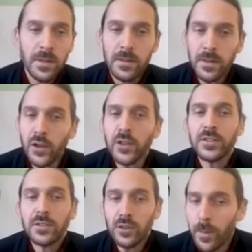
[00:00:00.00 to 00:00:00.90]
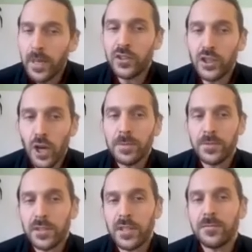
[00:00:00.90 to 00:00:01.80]
there are not so many jobs
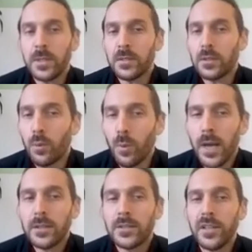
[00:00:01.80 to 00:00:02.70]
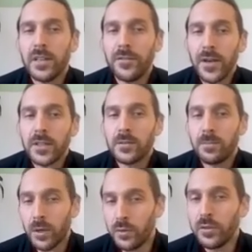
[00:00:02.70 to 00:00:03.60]
which have been quite severely affected
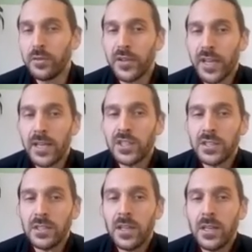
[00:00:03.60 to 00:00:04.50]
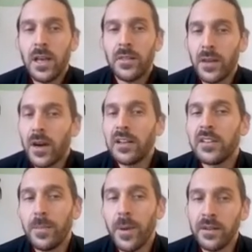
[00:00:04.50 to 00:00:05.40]
by reunification, and they're highly
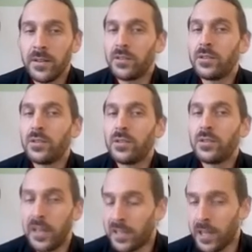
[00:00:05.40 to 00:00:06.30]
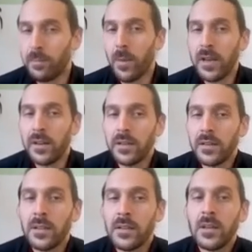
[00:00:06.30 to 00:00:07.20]
dependent on lignite mining.
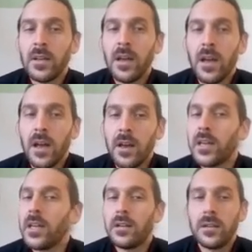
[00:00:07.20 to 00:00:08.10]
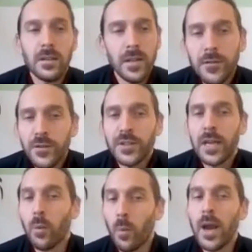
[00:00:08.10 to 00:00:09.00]
And if you take
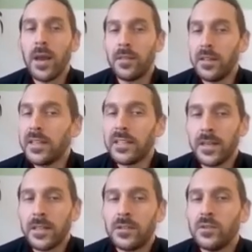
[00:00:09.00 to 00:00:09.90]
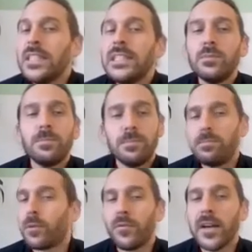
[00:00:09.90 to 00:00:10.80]
away lignite, you need to
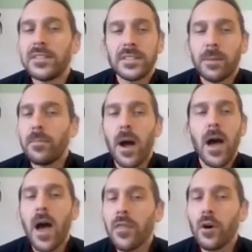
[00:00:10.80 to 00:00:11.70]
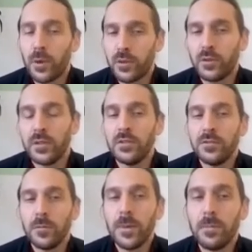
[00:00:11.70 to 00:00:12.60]
provide some other opportunities
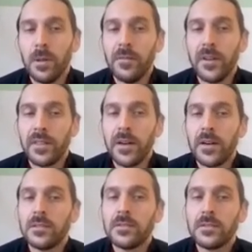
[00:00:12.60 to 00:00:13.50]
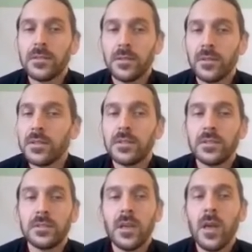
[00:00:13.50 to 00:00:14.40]
for people living there. So
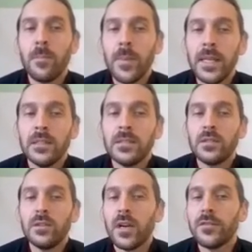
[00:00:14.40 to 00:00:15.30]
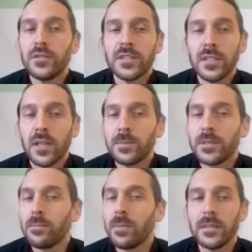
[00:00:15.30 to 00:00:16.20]
this means you have to set up
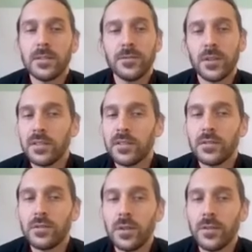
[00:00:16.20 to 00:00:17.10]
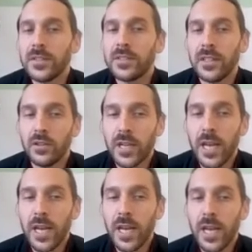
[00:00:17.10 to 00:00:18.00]
some plans, for instance, to invest in
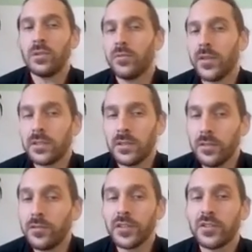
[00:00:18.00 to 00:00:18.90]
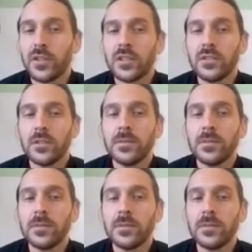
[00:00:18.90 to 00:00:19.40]
education, to invest in infrastructure.